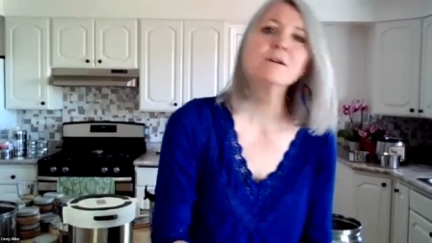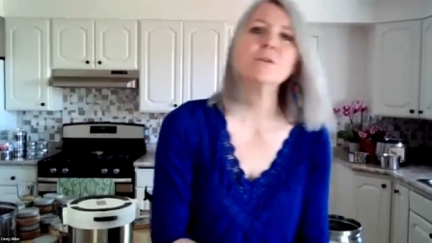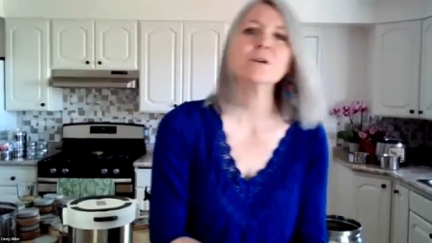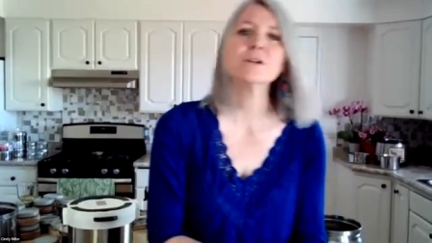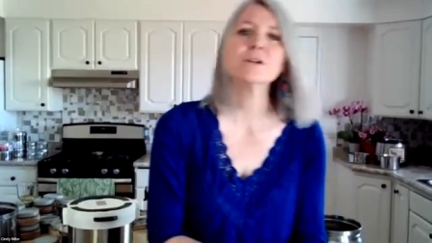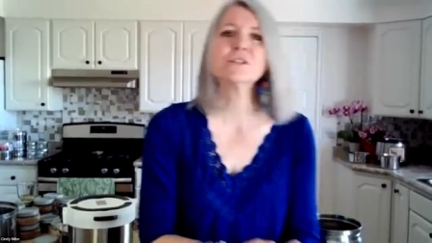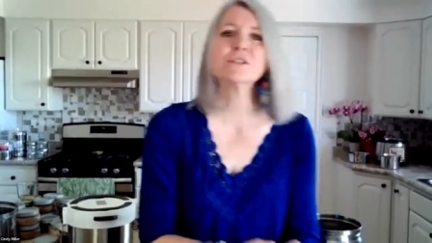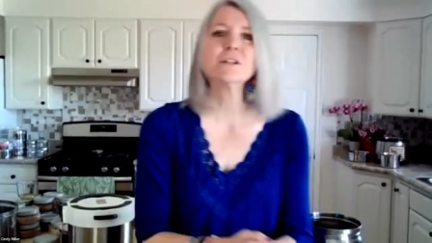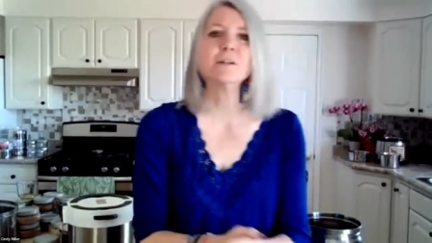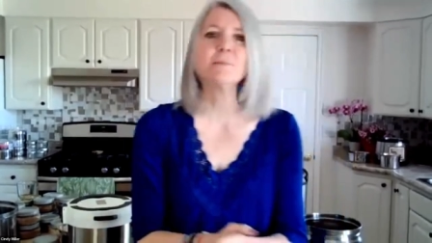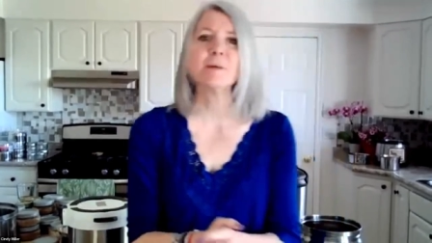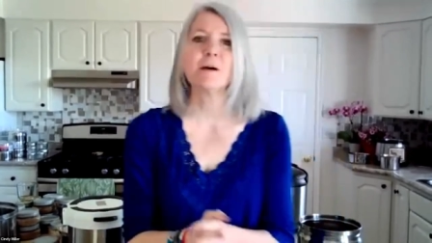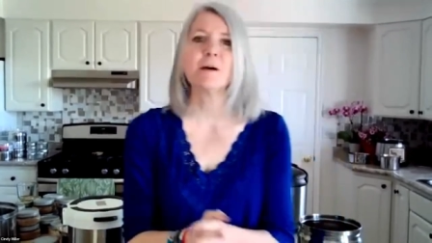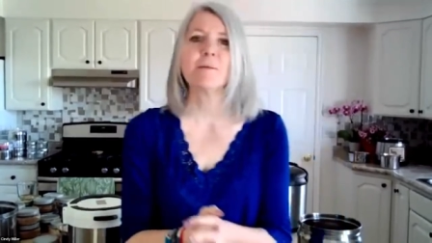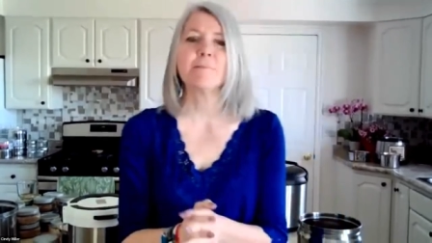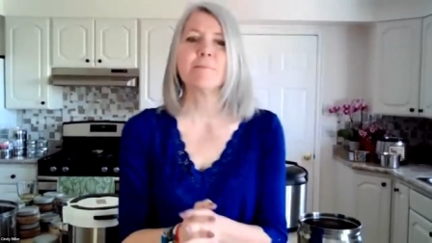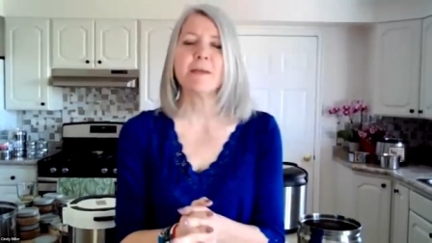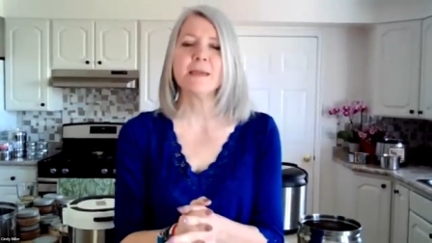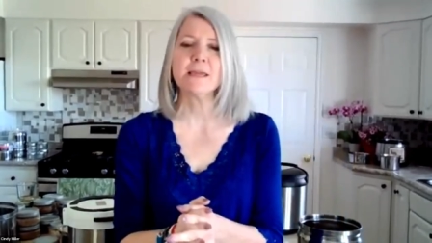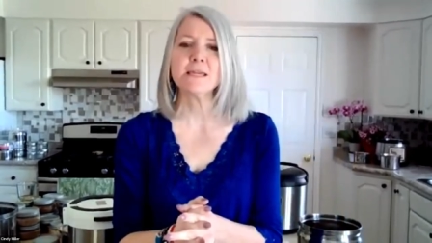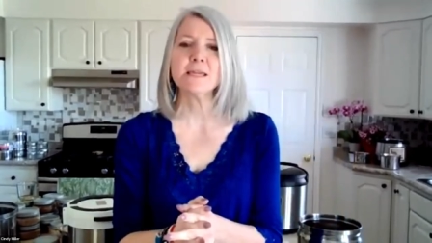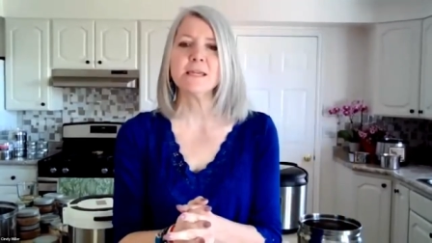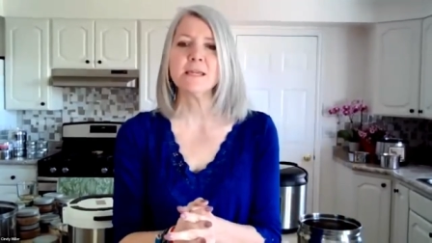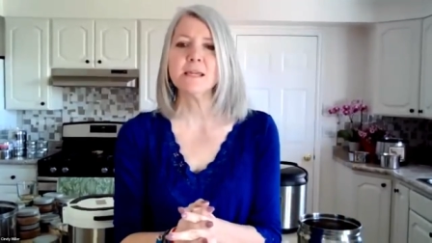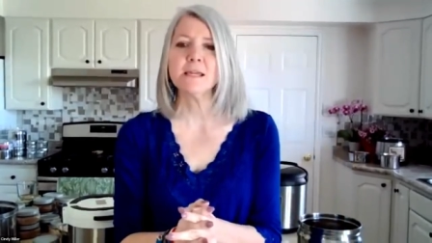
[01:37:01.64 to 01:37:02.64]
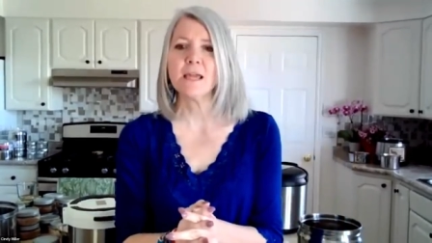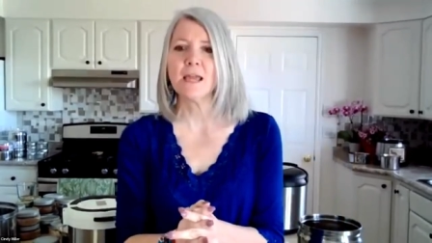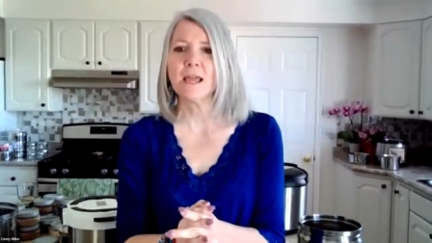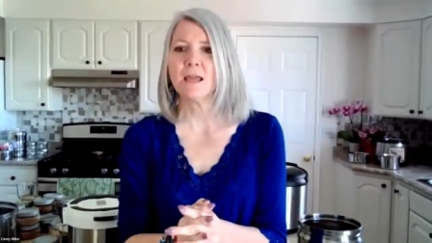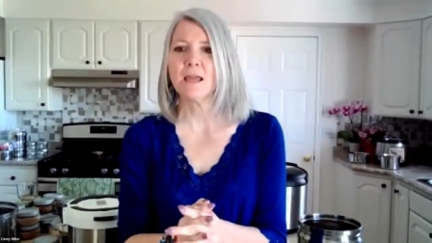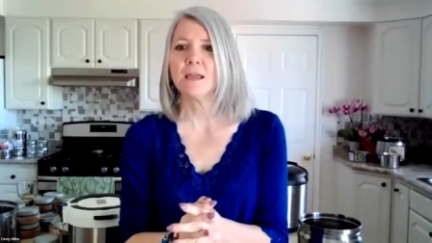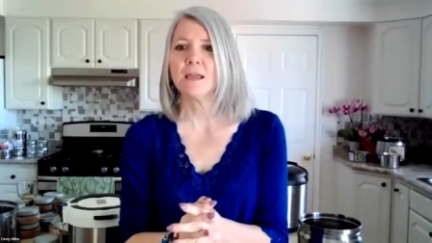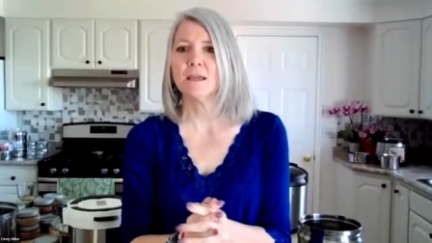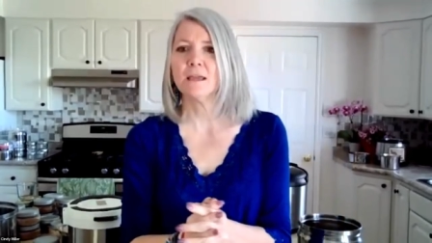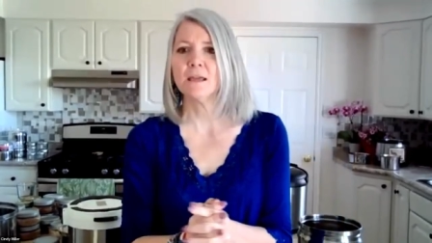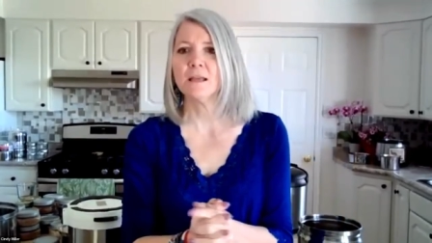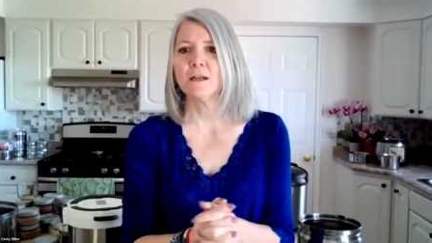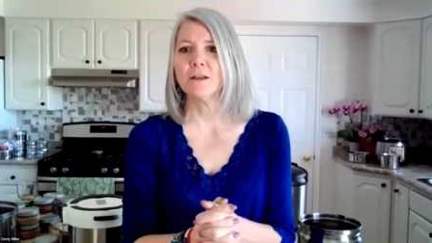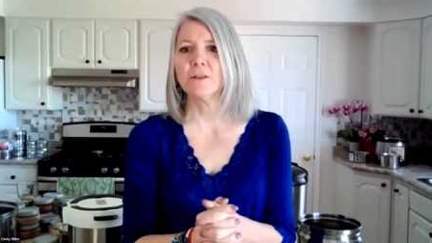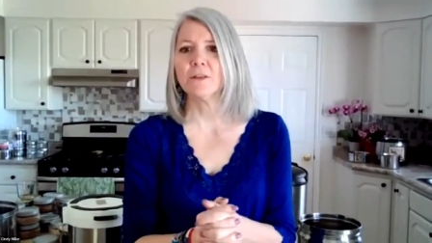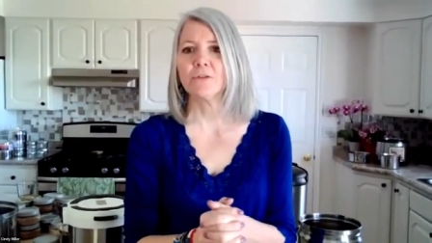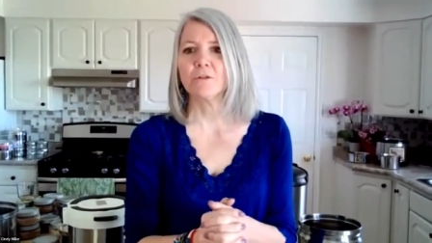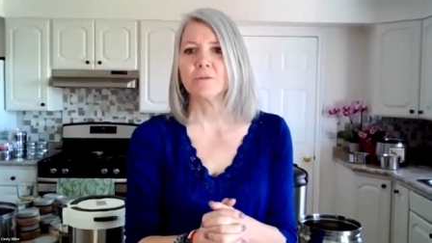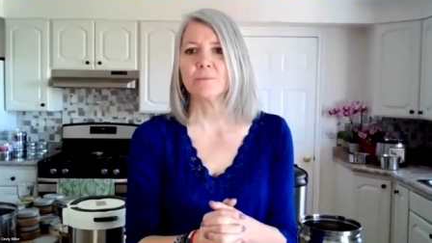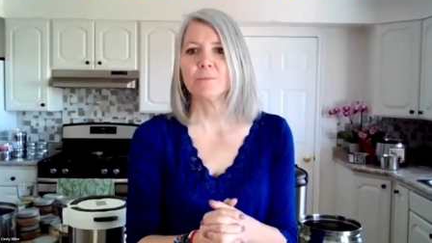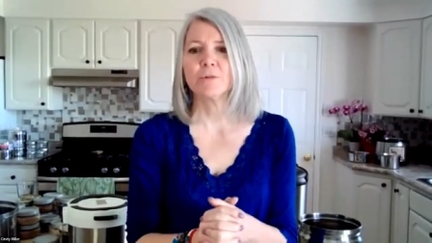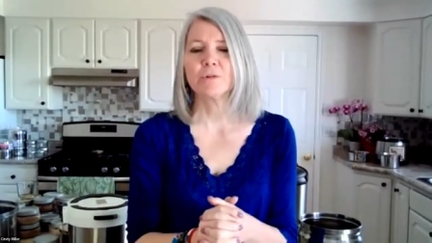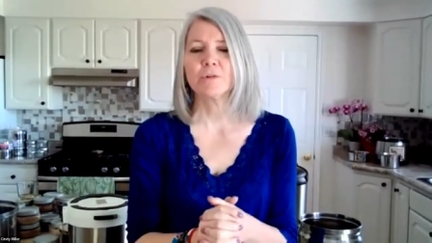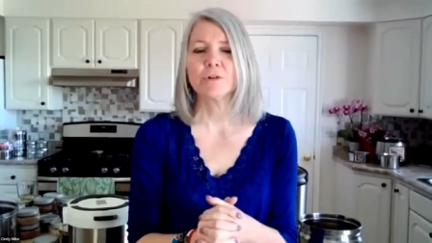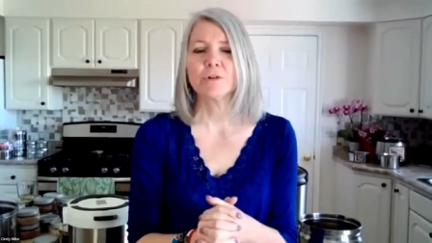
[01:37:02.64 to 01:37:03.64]
question about making cake in a
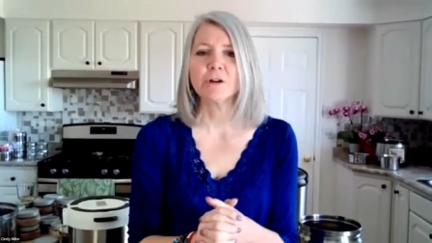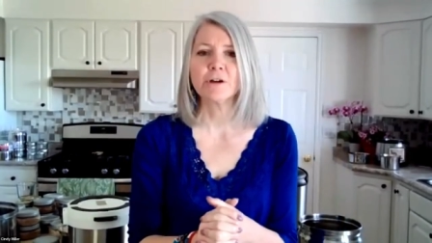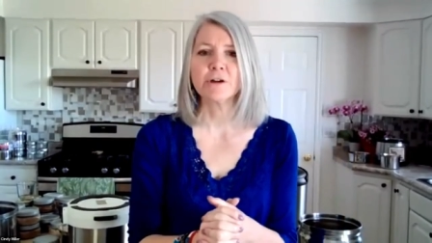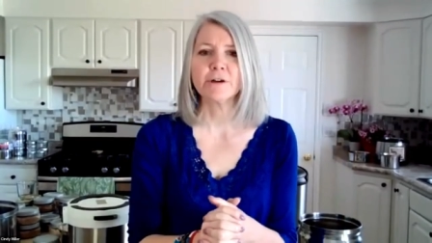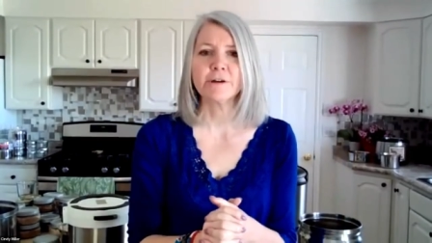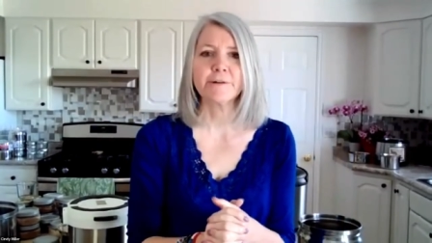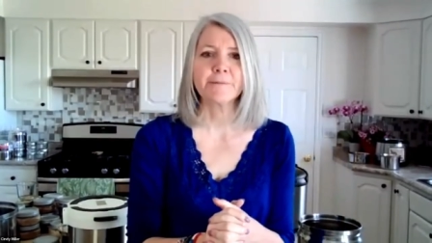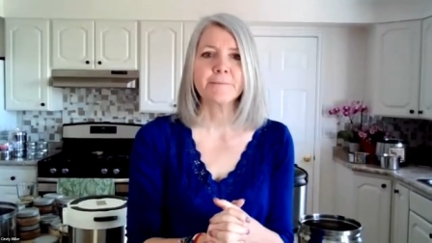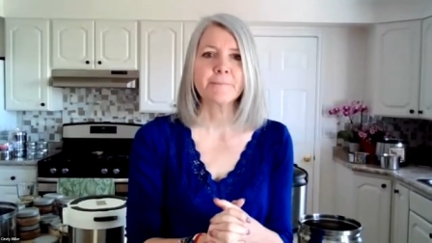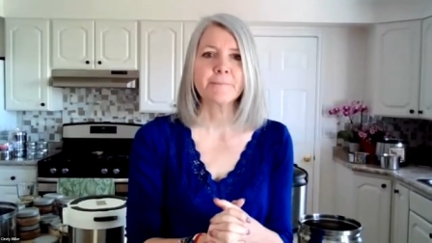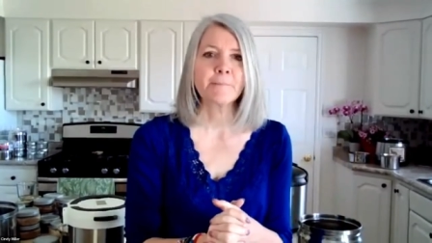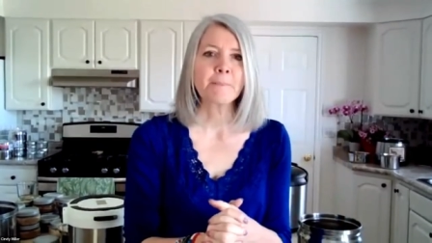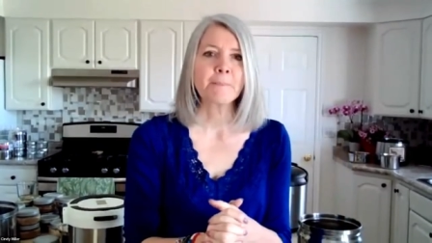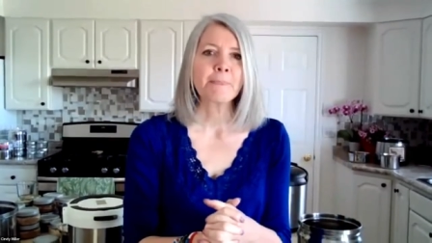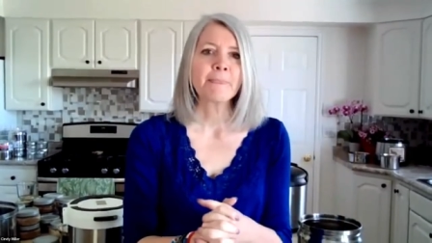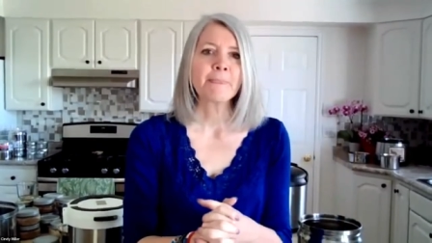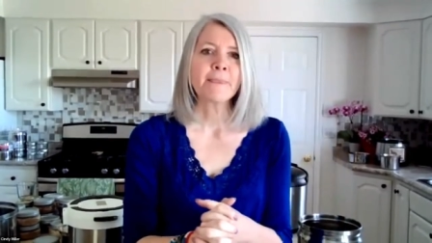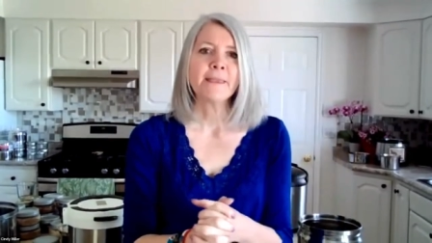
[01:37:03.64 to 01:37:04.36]
thermal cooker.